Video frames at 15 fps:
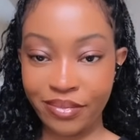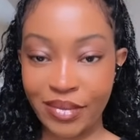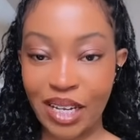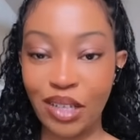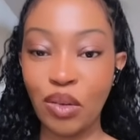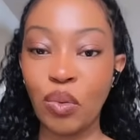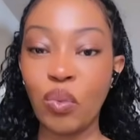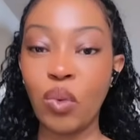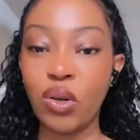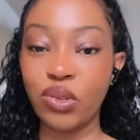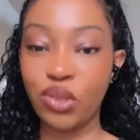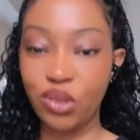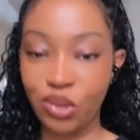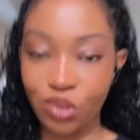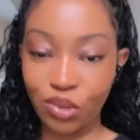And they
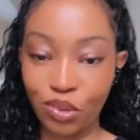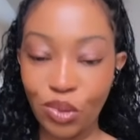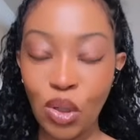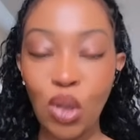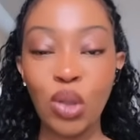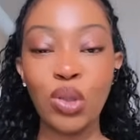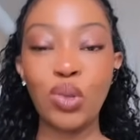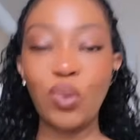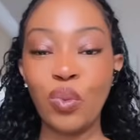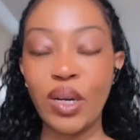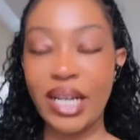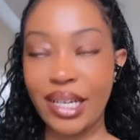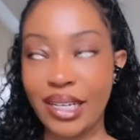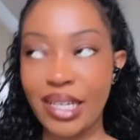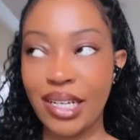want you to
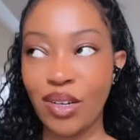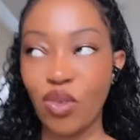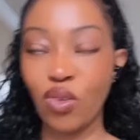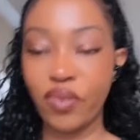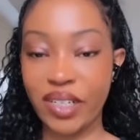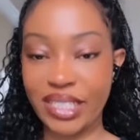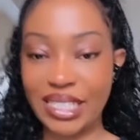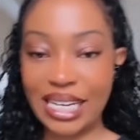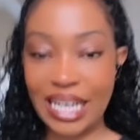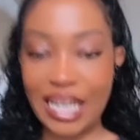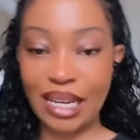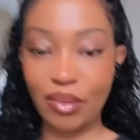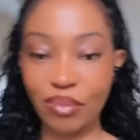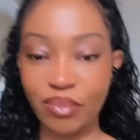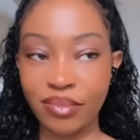work over
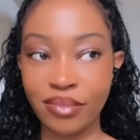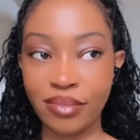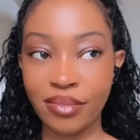time